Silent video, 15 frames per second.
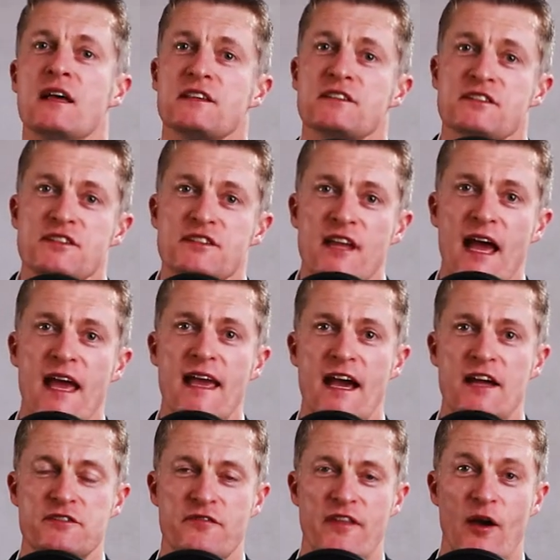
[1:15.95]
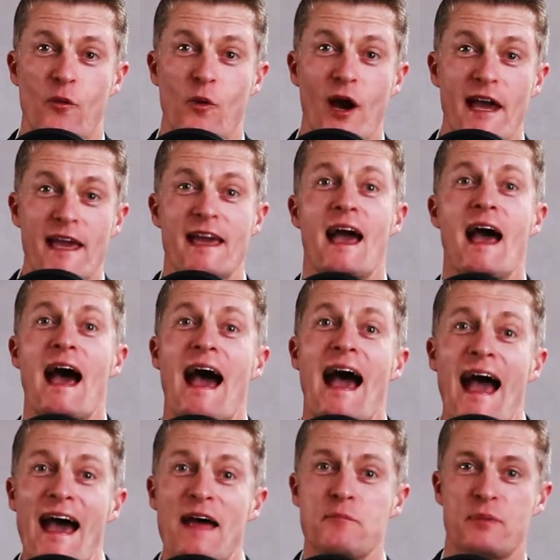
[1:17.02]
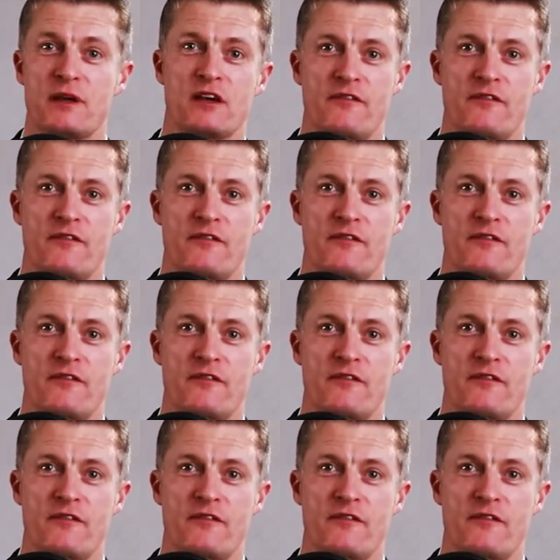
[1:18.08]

staying out of their way and being